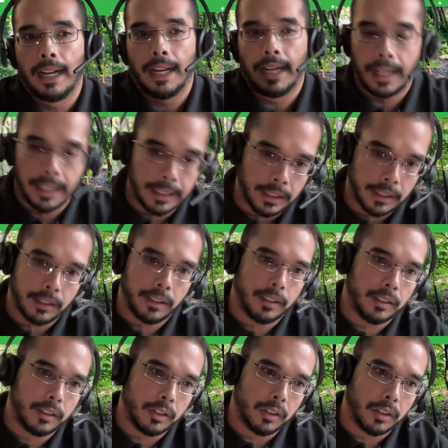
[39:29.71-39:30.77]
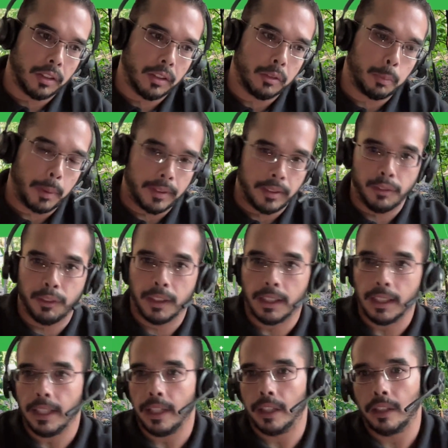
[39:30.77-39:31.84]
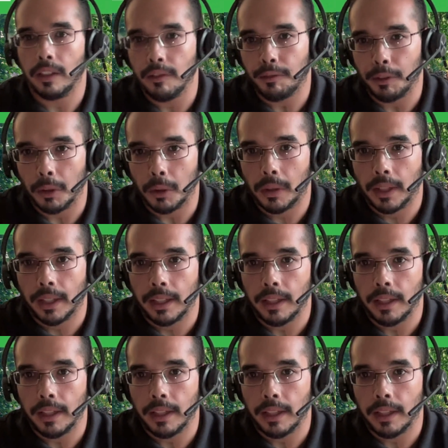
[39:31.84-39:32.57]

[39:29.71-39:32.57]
and specifically here in Florida,